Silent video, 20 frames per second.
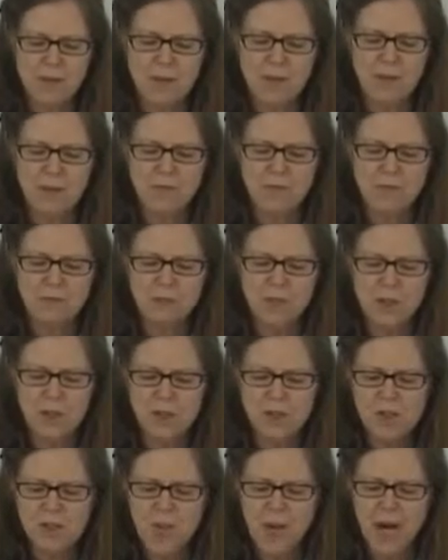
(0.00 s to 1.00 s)

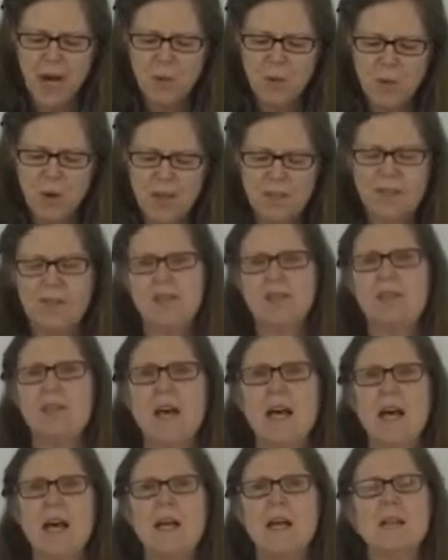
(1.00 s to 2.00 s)
First, I want to
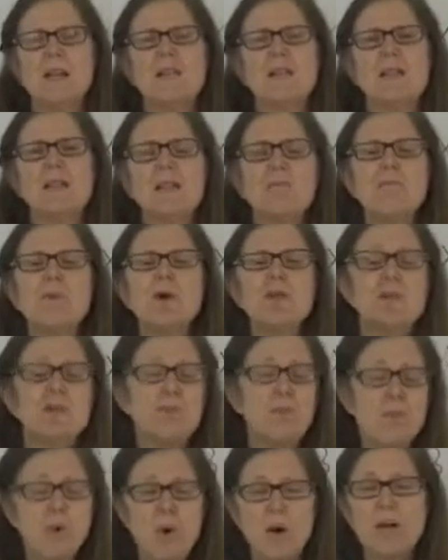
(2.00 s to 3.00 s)
say that the most
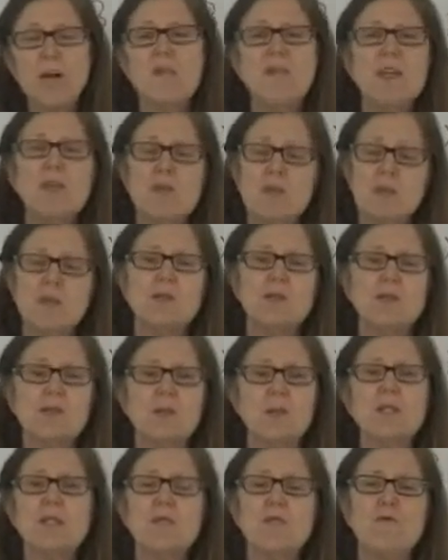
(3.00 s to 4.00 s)
important thing you can
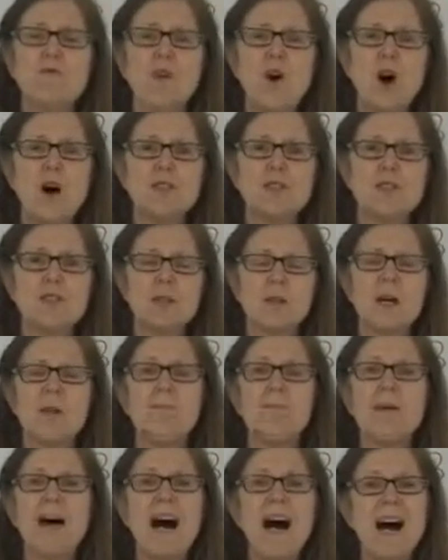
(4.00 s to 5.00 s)
do is foster a
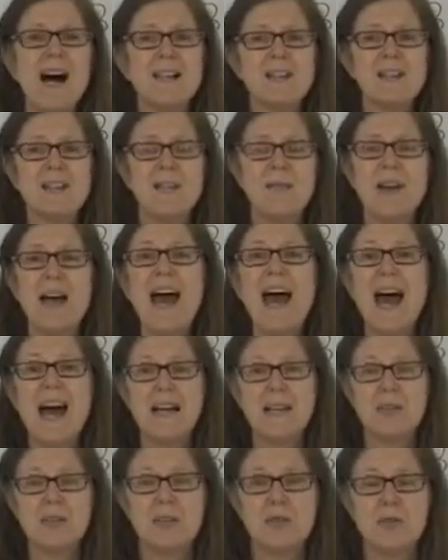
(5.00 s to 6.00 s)
positive
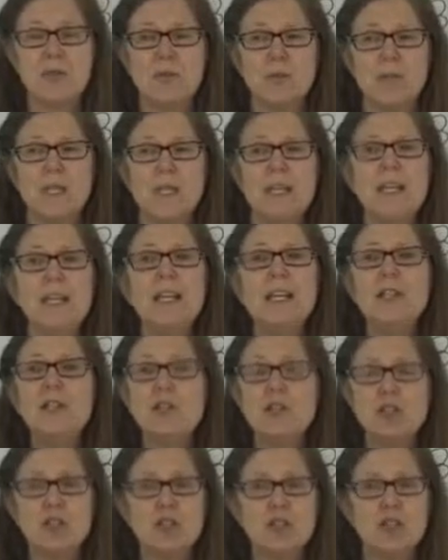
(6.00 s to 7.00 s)
attitude in
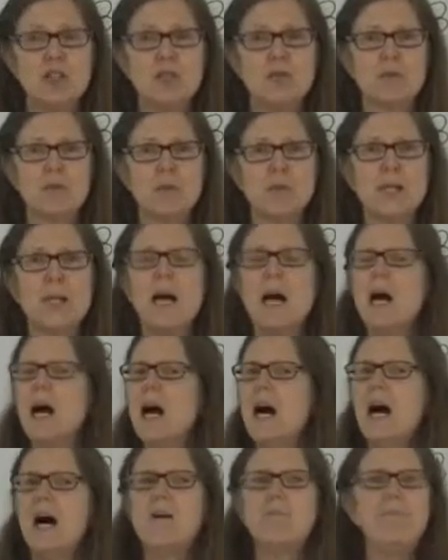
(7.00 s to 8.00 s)
your children
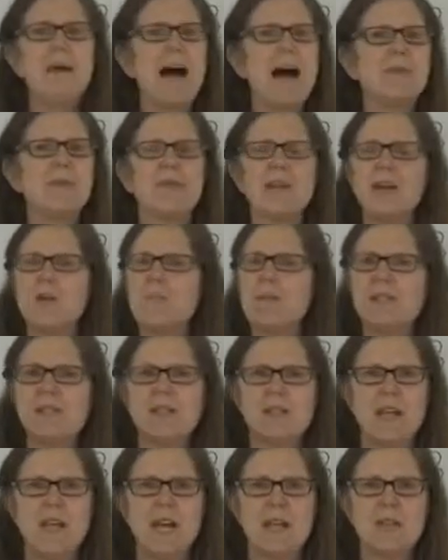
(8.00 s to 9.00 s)
about their
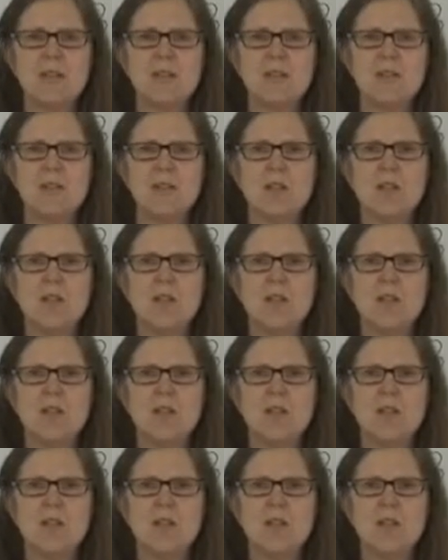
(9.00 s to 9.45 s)
mistakes.